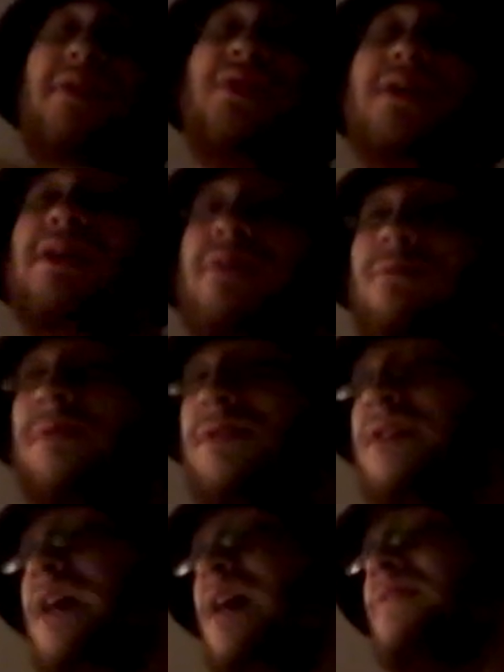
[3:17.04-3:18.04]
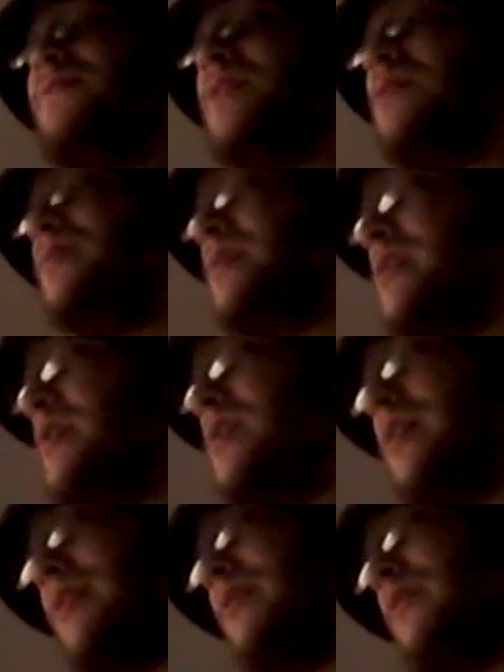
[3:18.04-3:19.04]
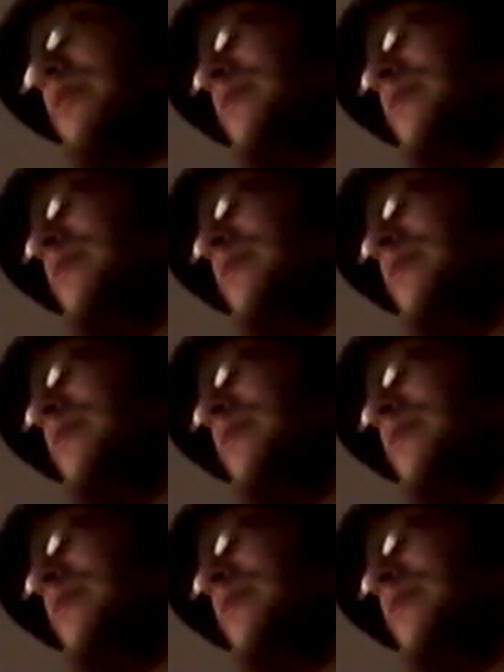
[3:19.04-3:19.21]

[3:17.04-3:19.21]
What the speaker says: of thing. Really, I found it good.